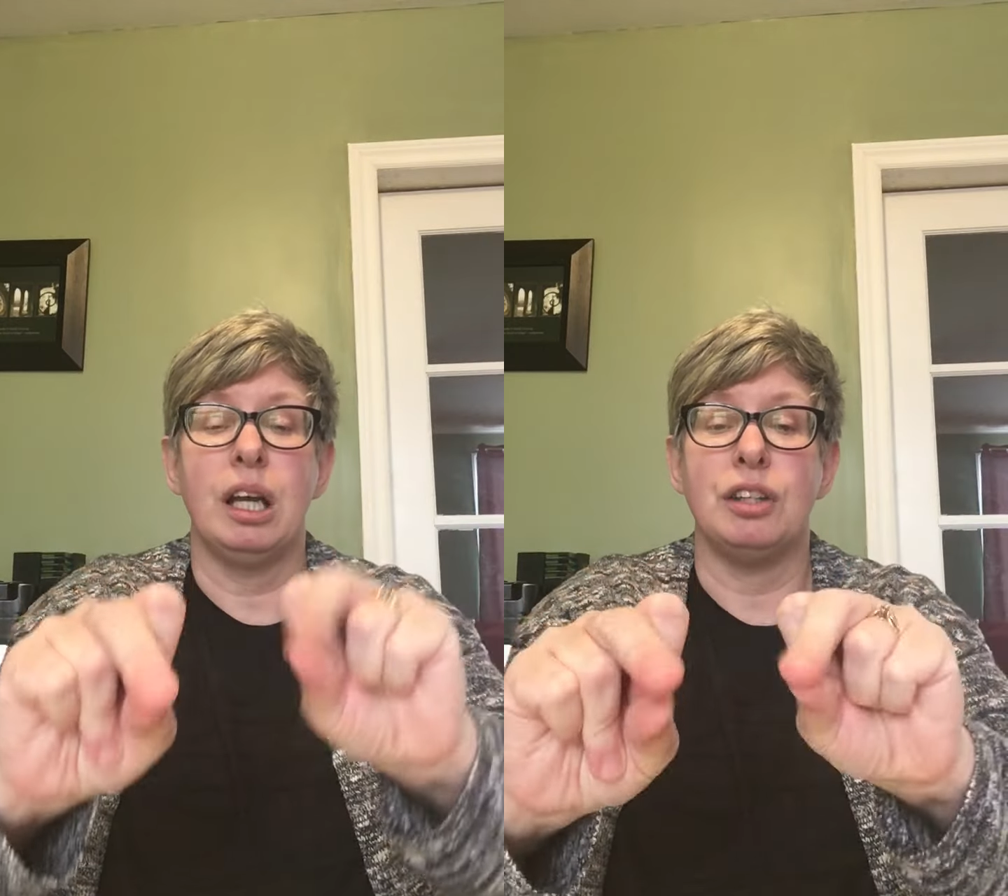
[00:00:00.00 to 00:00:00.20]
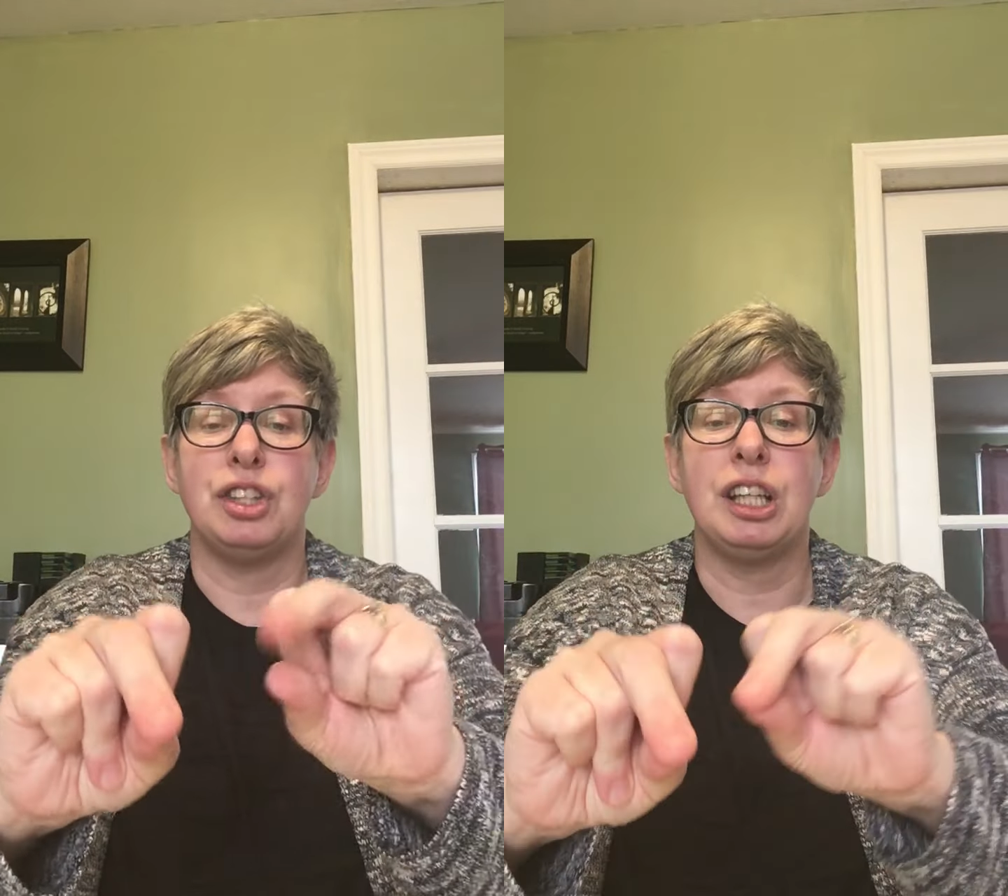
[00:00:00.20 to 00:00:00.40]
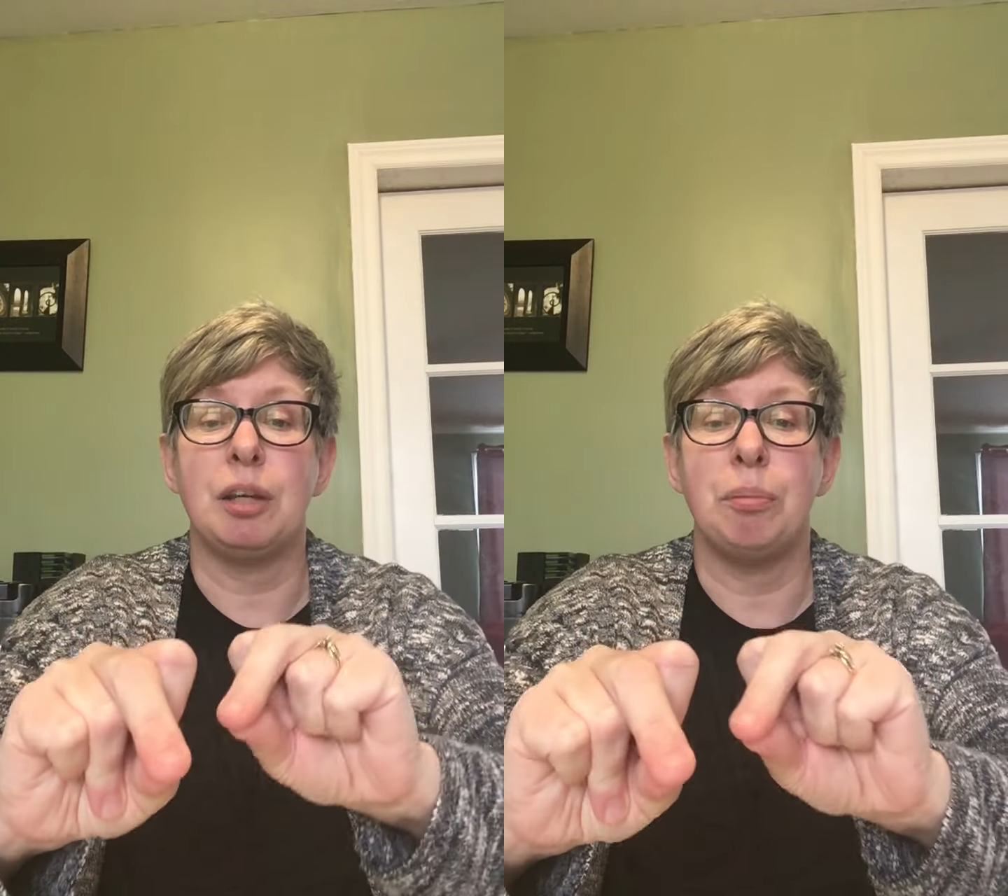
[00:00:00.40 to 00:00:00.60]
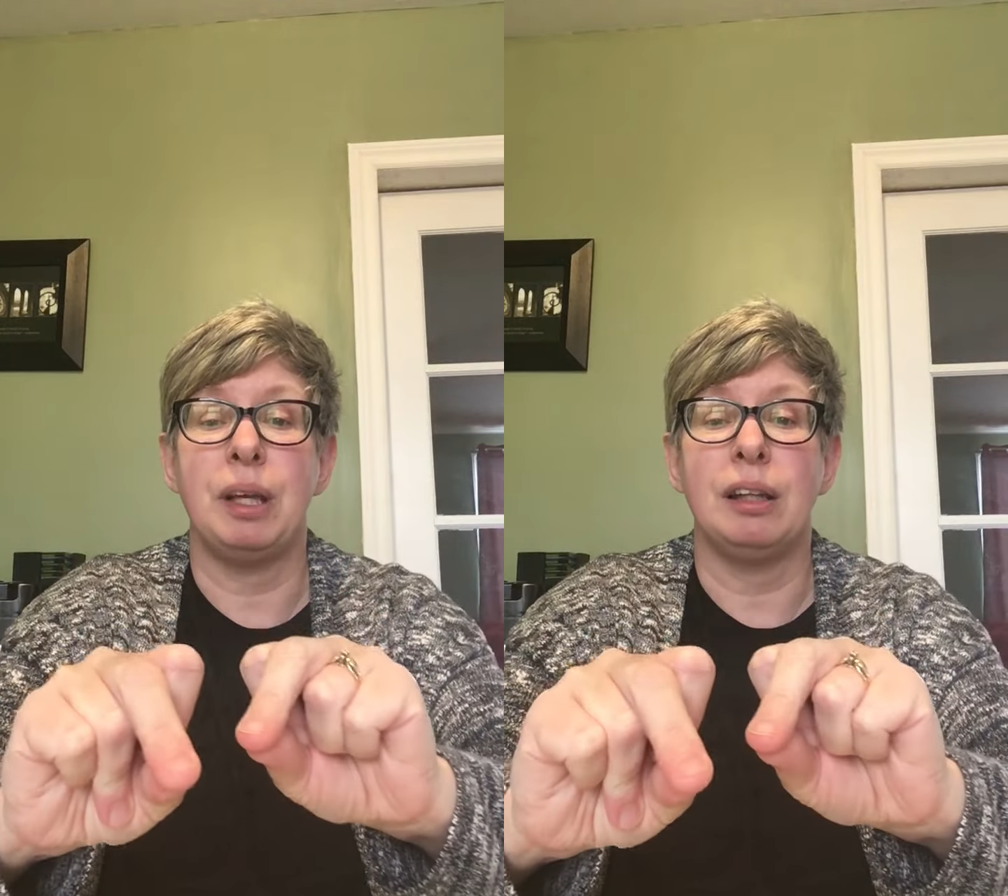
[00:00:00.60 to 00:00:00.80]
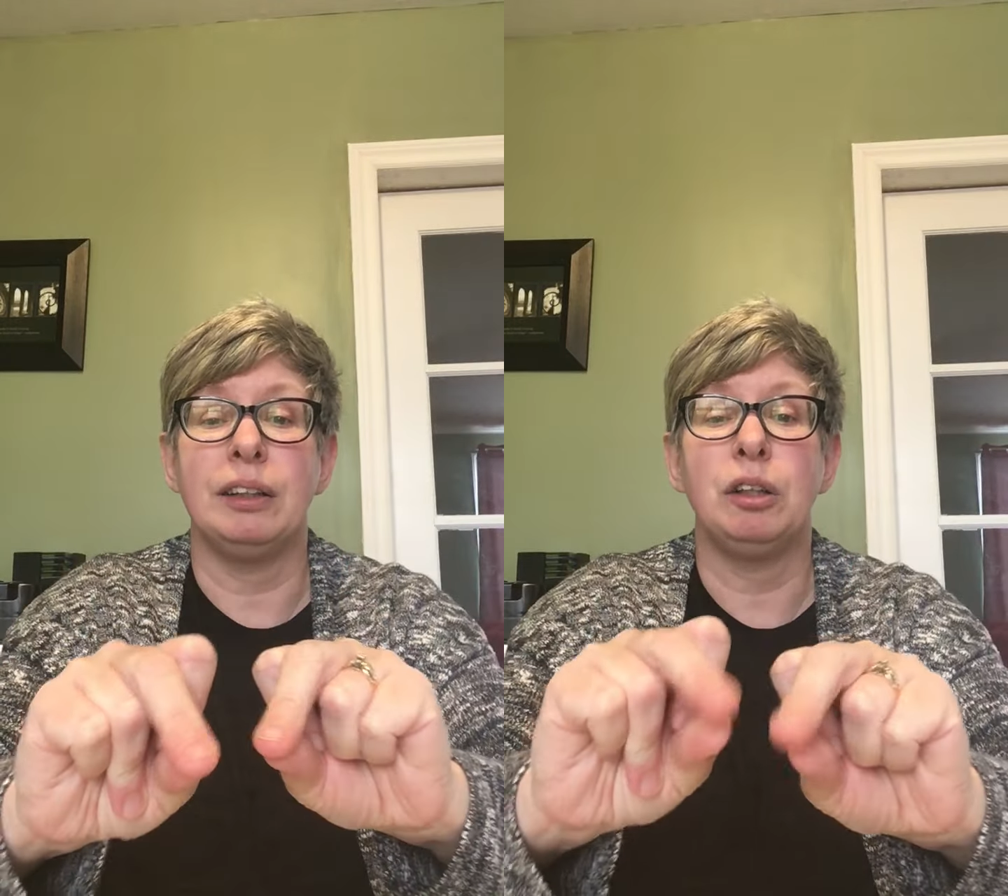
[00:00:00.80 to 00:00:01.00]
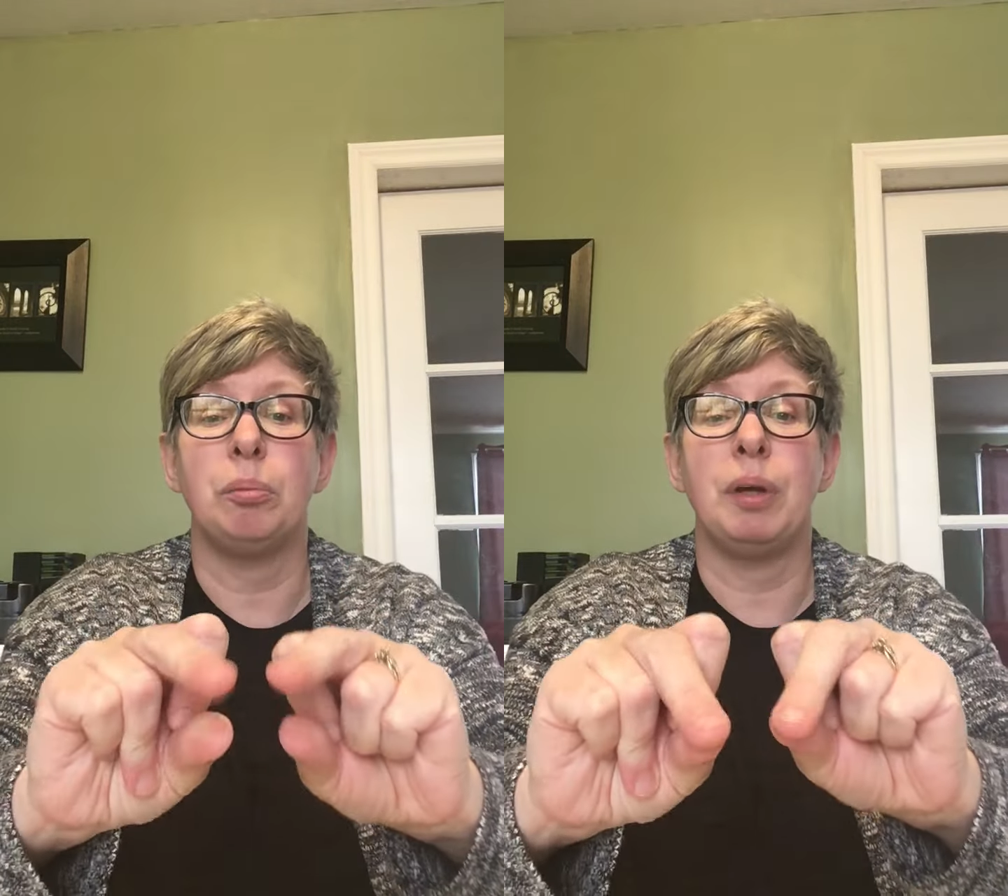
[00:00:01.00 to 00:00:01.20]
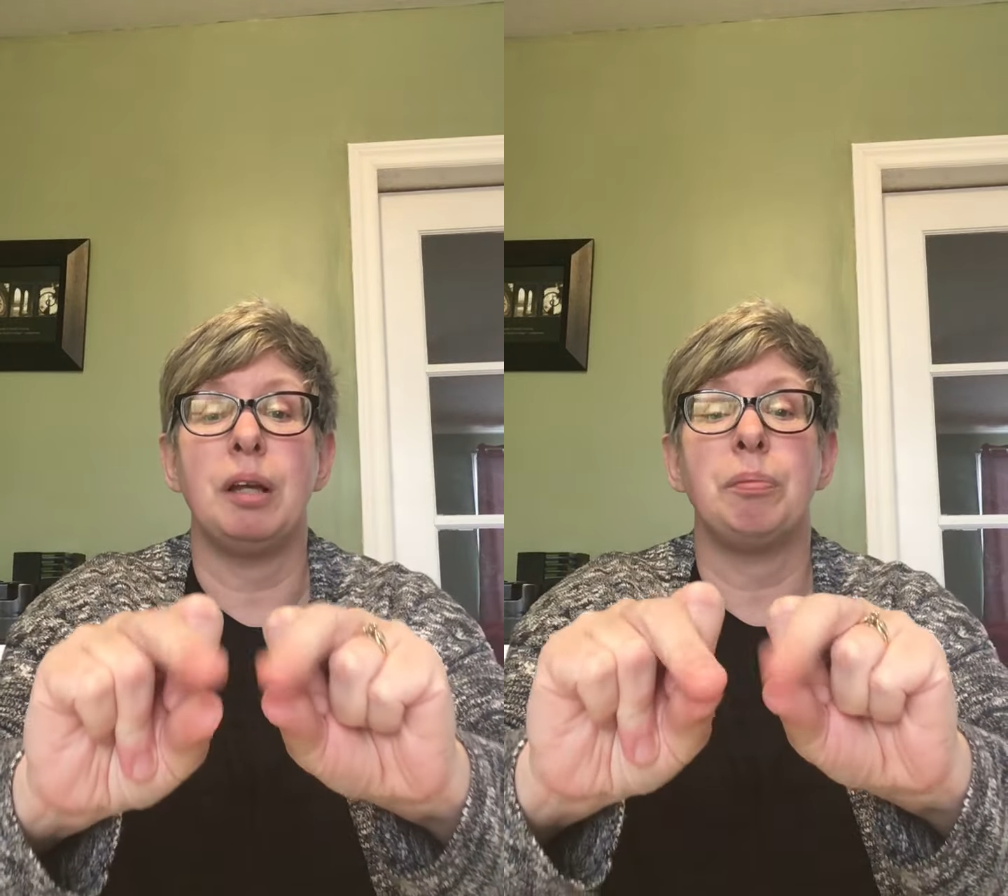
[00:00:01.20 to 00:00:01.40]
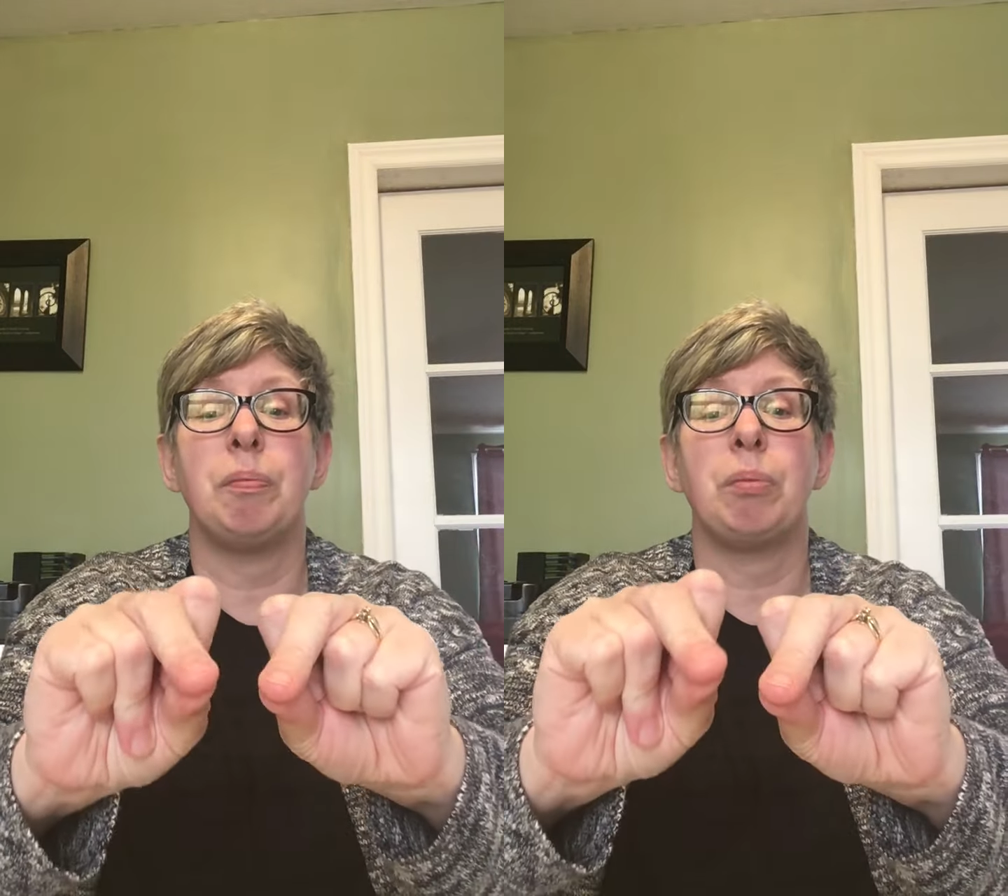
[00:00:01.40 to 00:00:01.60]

and she can be a little bit